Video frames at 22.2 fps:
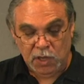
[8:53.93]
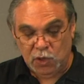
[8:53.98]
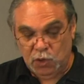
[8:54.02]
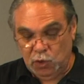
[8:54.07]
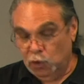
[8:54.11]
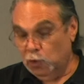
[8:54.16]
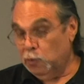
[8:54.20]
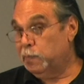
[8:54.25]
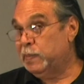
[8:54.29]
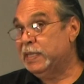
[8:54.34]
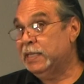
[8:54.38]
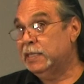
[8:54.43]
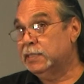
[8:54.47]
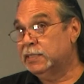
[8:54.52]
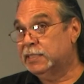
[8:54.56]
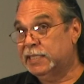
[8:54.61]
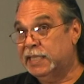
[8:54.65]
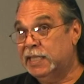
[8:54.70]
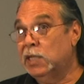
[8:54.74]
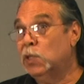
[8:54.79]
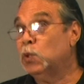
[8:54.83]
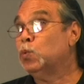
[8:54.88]
Europeans
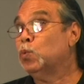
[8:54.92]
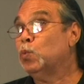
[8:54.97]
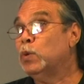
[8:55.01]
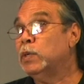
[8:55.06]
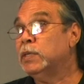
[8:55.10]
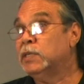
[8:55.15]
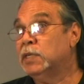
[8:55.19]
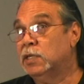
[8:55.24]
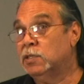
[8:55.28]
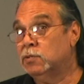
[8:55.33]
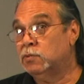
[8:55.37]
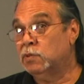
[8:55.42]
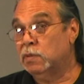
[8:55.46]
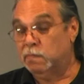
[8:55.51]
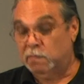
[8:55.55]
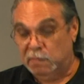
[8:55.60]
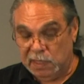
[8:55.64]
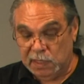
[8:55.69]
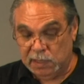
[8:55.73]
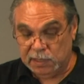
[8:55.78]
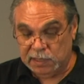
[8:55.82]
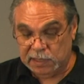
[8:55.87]
killed
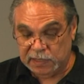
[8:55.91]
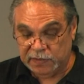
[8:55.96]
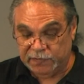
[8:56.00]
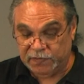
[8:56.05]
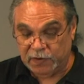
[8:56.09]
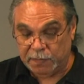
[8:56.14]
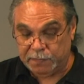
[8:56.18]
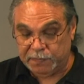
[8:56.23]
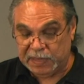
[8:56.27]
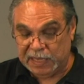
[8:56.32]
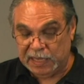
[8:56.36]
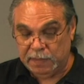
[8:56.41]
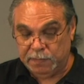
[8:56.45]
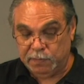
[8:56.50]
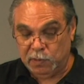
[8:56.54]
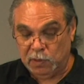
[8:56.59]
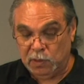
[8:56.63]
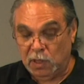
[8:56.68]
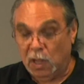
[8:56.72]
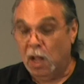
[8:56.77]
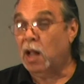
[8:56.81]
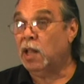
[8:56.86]
100 million of our
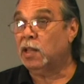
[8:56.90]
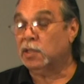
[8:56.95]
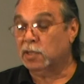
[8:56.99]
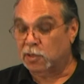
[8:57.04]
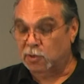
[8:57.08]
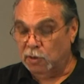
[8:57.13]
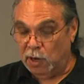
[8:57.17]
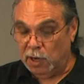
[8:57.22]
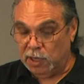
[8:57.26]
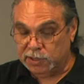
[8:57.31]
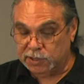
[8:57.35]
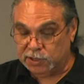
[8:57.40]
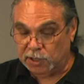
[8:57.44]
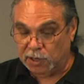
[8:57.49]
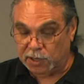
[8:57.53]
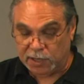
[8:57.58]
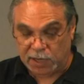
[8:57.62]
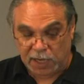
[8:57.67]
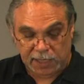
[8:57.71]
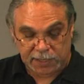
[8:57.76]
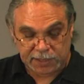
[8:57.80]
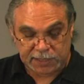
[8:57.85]
people all across our
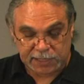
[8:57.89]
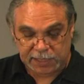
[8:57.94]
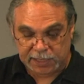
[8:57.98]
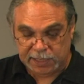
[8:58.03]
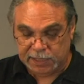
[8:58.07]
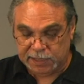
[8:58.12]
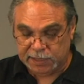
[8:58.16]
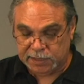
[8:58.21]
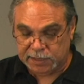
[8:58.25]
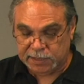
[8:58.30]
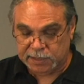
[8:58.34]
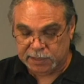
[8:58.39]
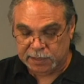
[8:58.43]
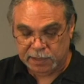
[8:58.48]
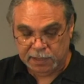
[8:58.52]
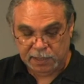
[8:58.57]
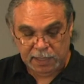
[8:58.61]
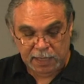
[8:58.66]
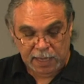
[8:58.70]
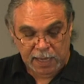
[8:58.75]
continent.